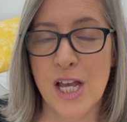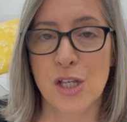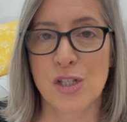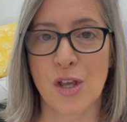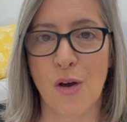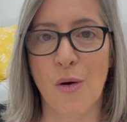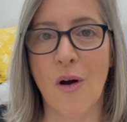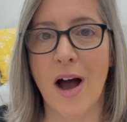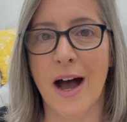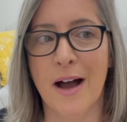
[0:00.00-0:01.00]

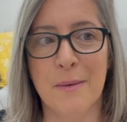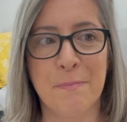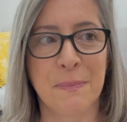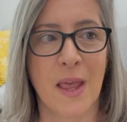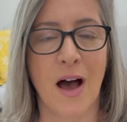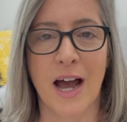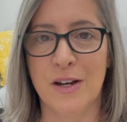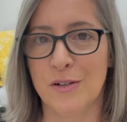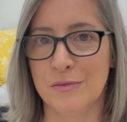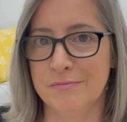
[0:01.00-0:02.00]
So I
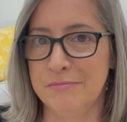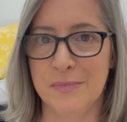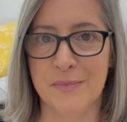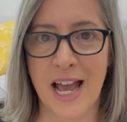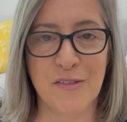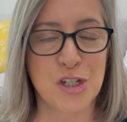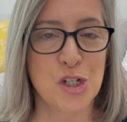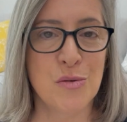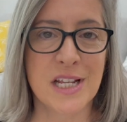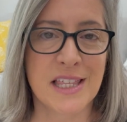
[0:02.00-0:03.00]
don't have to
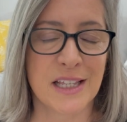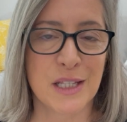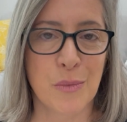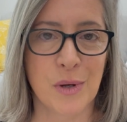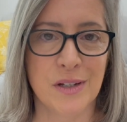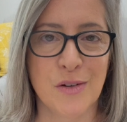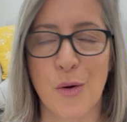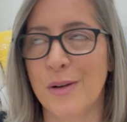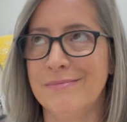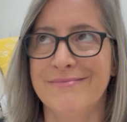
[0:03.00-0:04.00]
do anything that would,
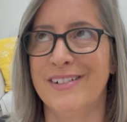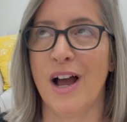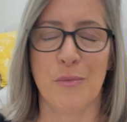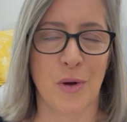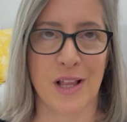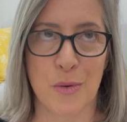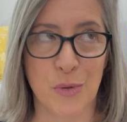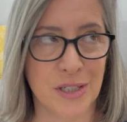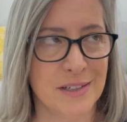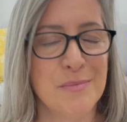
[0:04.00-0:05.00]
well, I
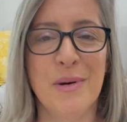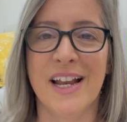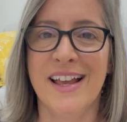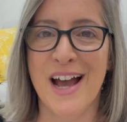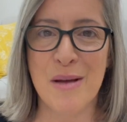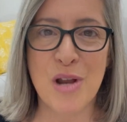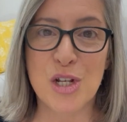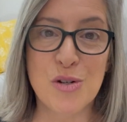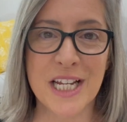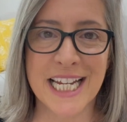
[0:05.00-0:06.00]
wouldn't, but I'm not
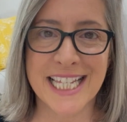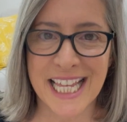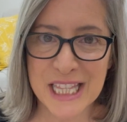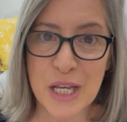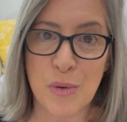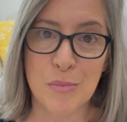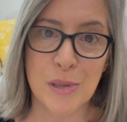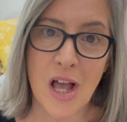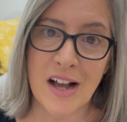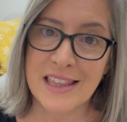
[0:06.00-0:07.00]
doing anything that would
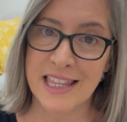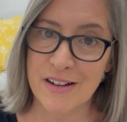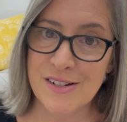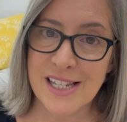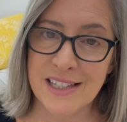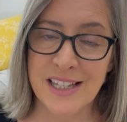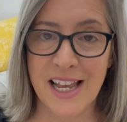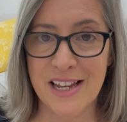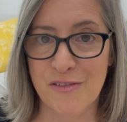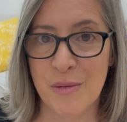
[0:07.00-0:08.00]
block their
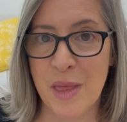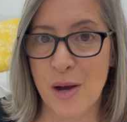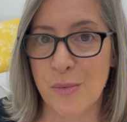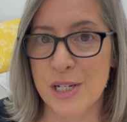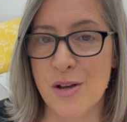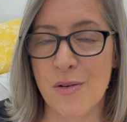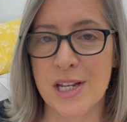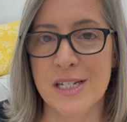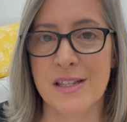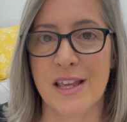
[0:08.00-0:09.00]
sunlight from that window
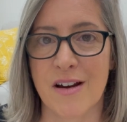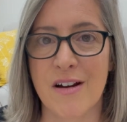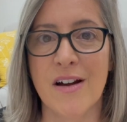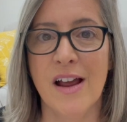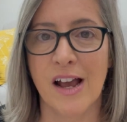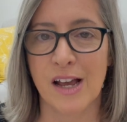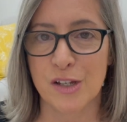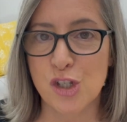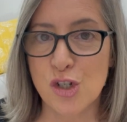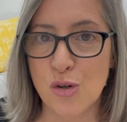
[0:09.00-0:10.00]
into their
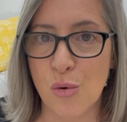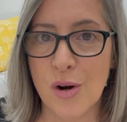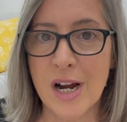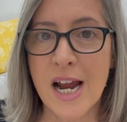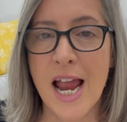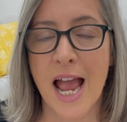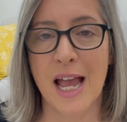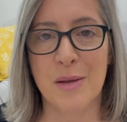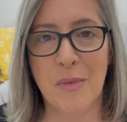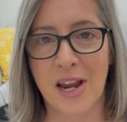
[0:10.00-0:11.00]
store.
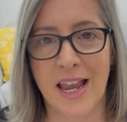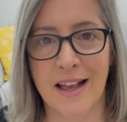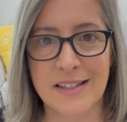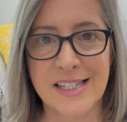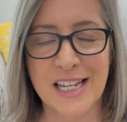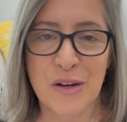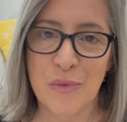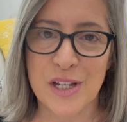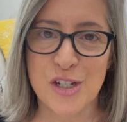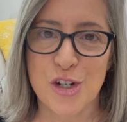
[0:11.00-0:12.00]
And my guests can
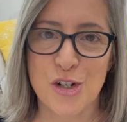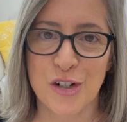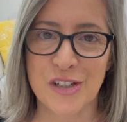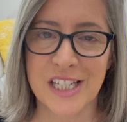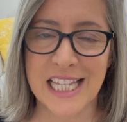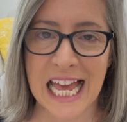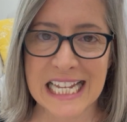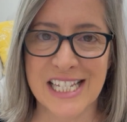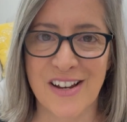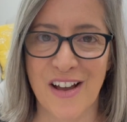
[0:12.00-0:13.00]
rest assured that that
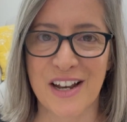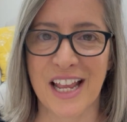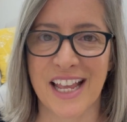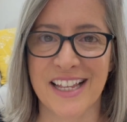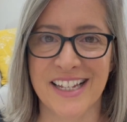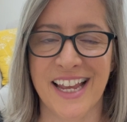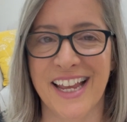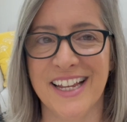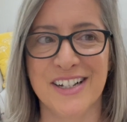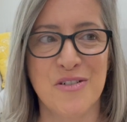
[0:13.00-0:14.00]
is not
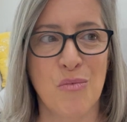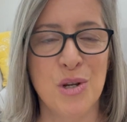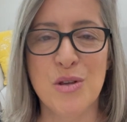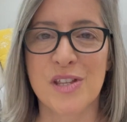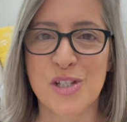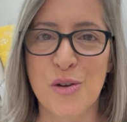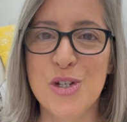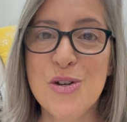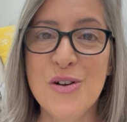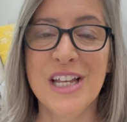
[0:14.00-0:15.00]
a window that's going
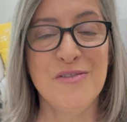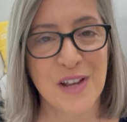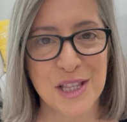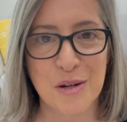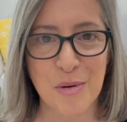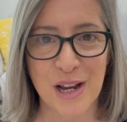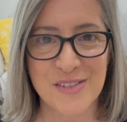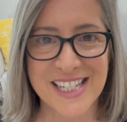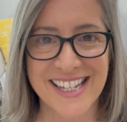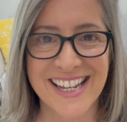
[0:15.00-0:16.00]
to invade their
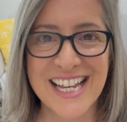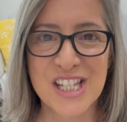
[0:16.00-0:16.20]
privacy.